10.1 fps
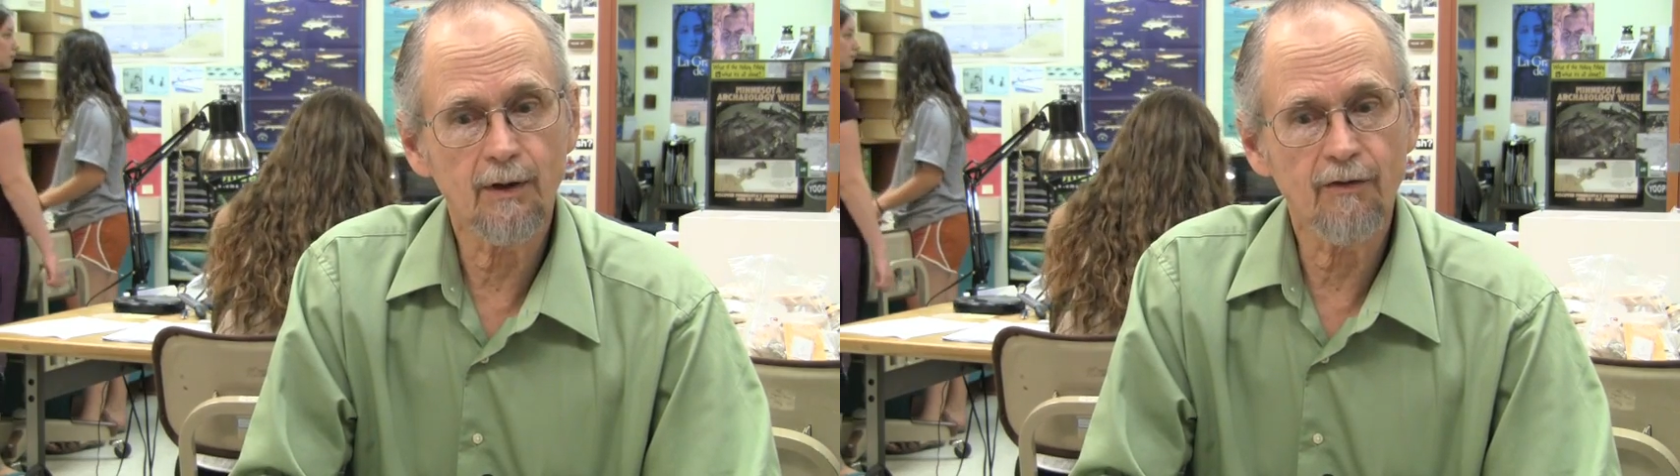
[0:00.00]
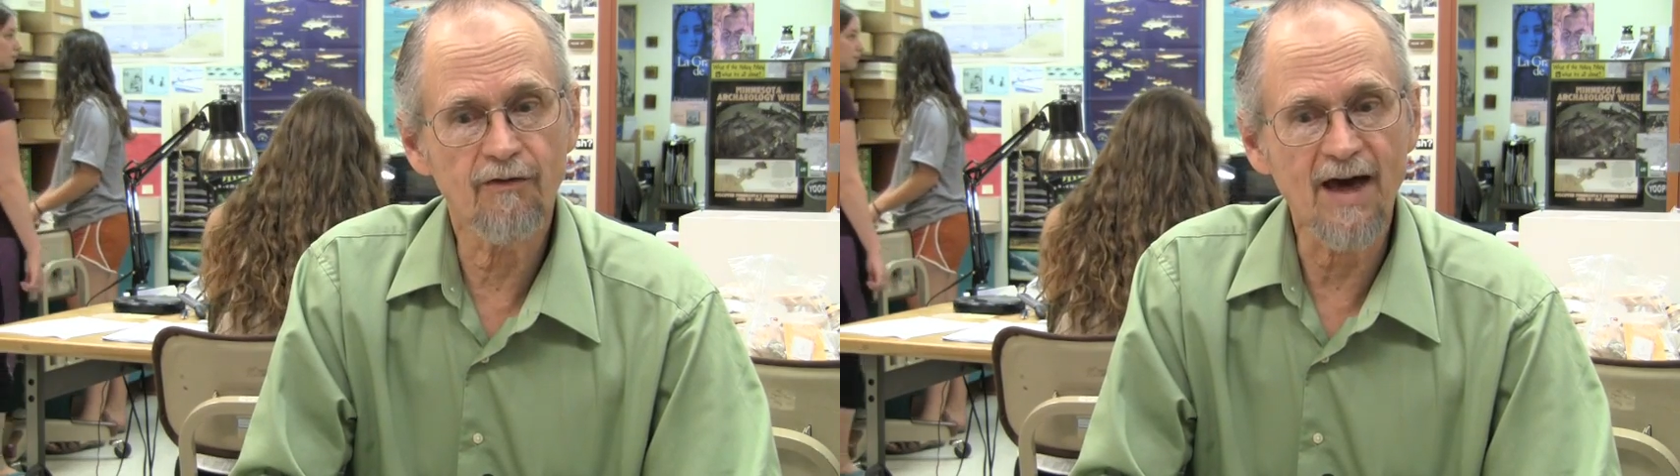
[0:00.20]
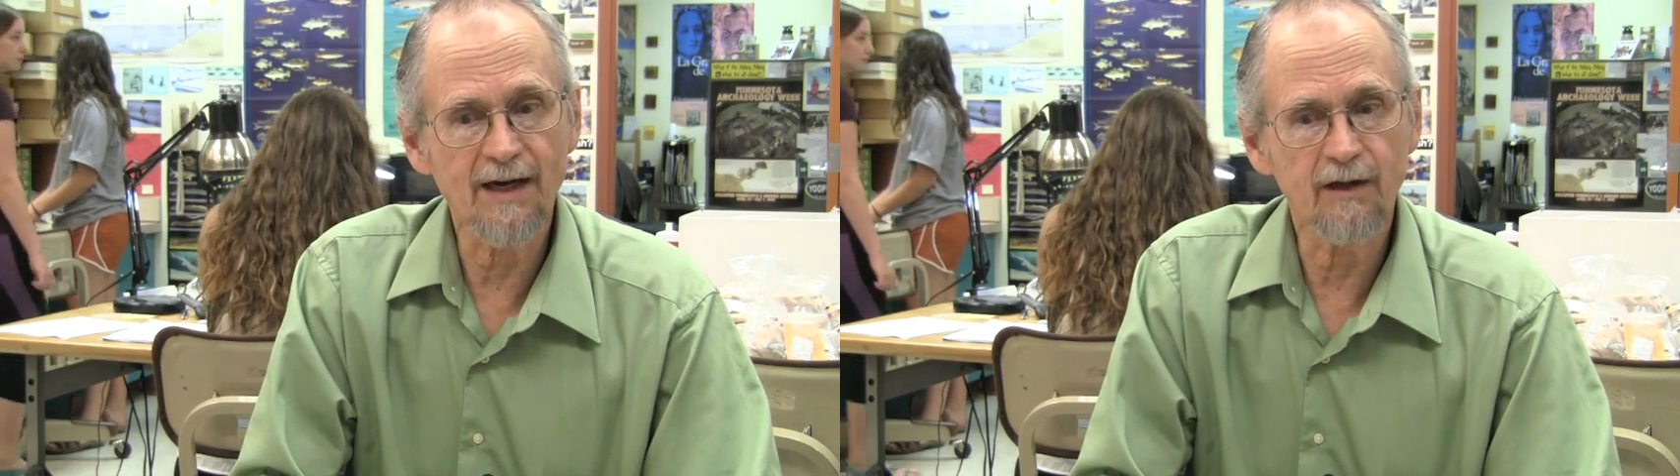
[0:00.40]

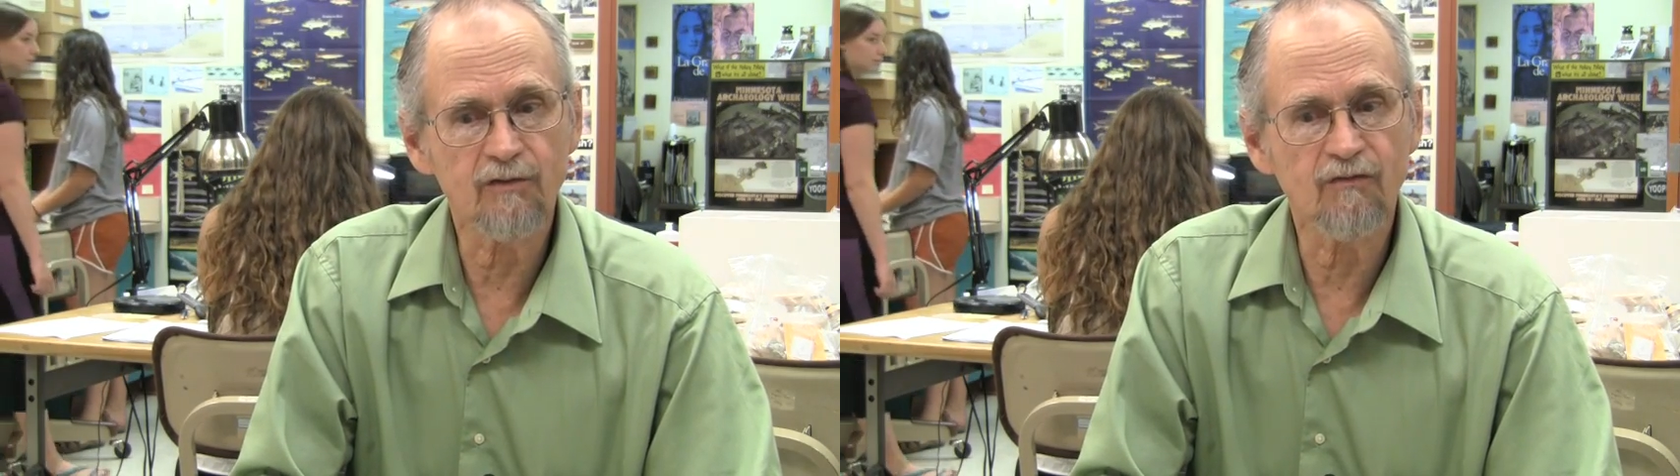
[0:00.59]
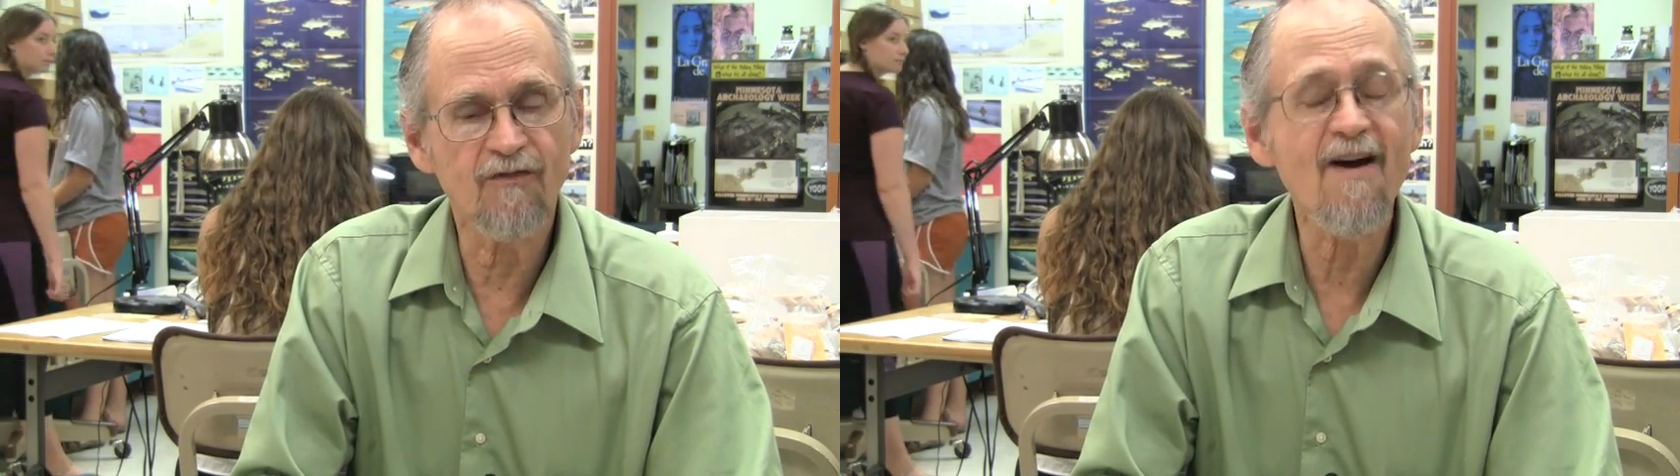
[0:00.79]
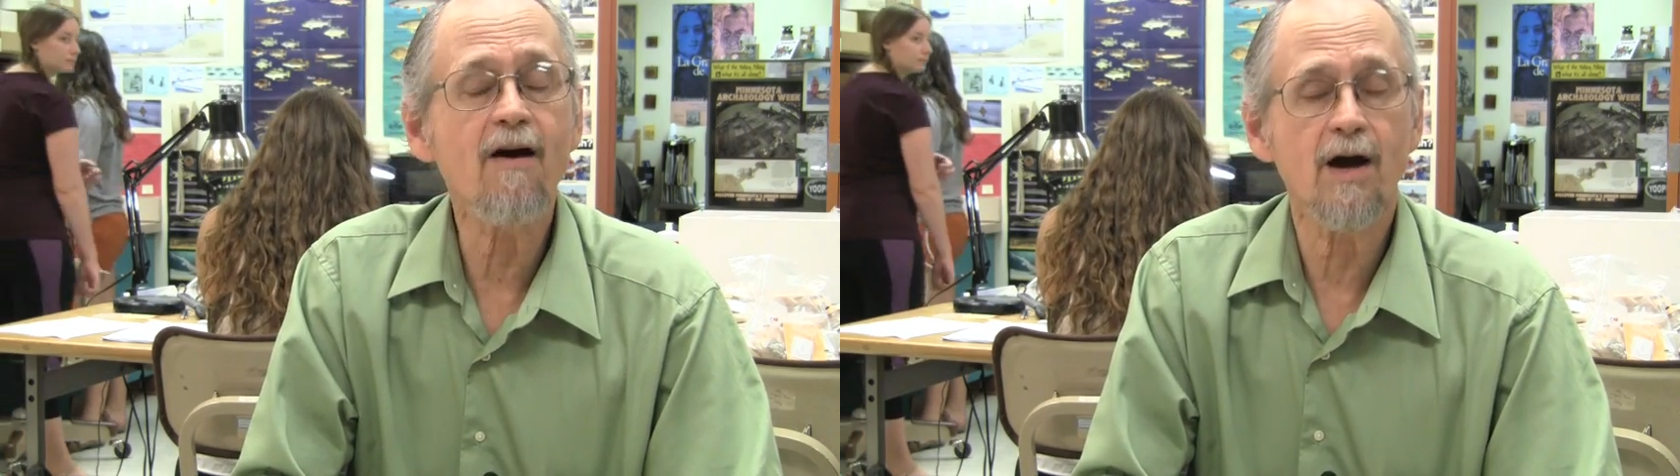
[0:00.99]
that is
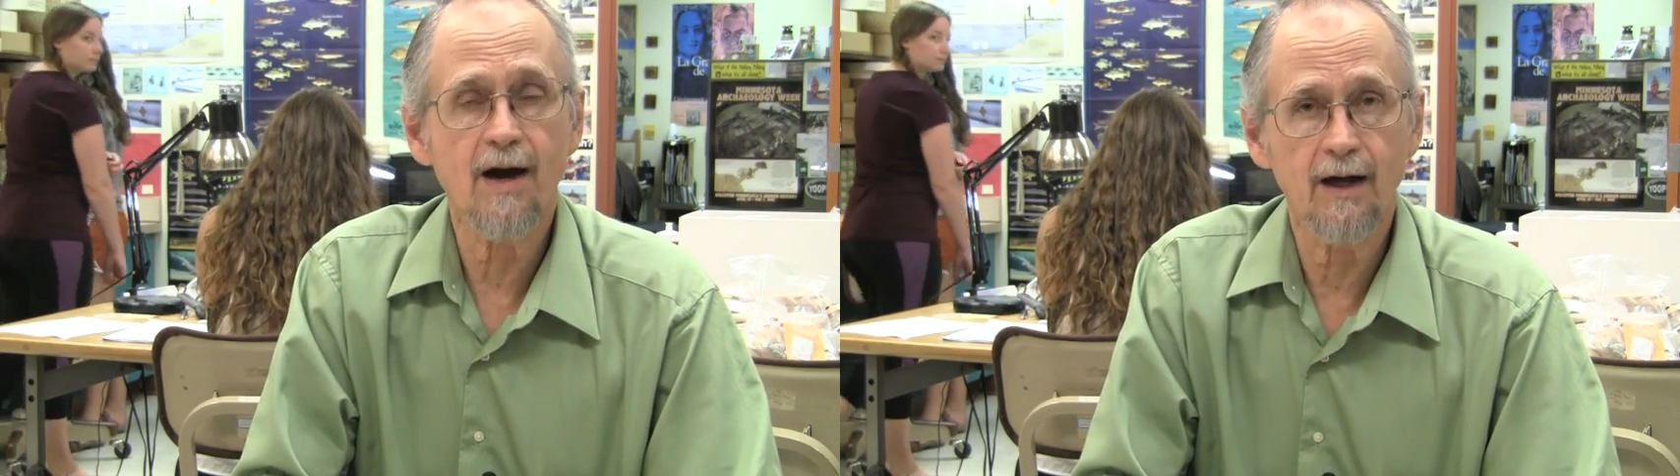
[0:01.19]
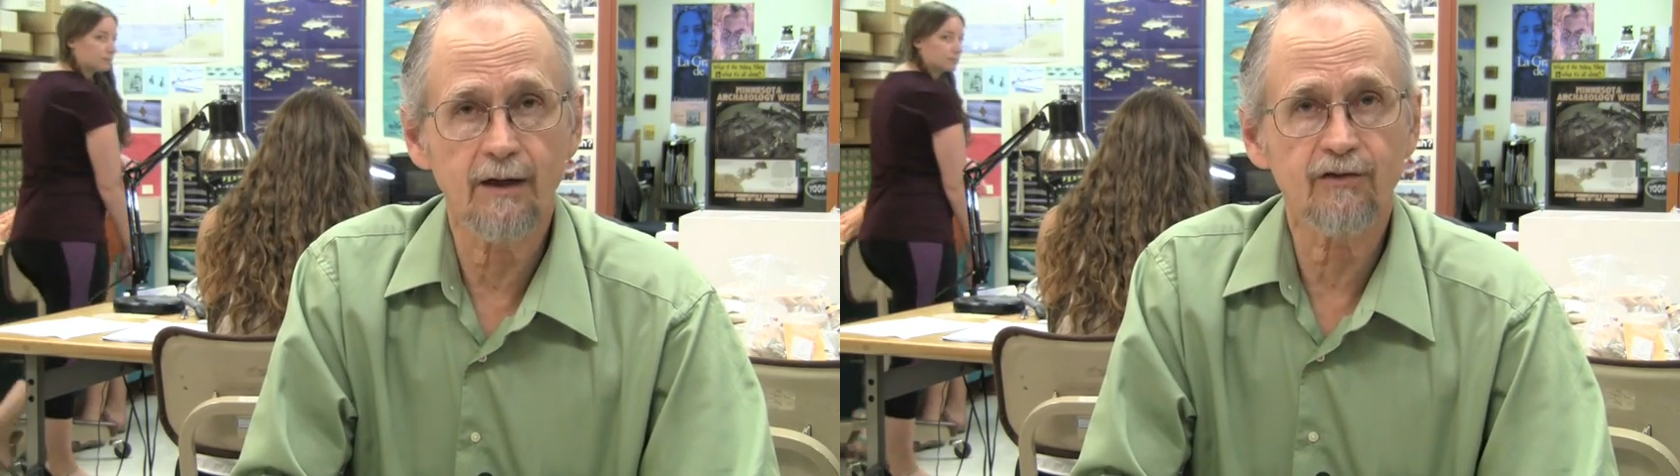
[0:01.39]
very highly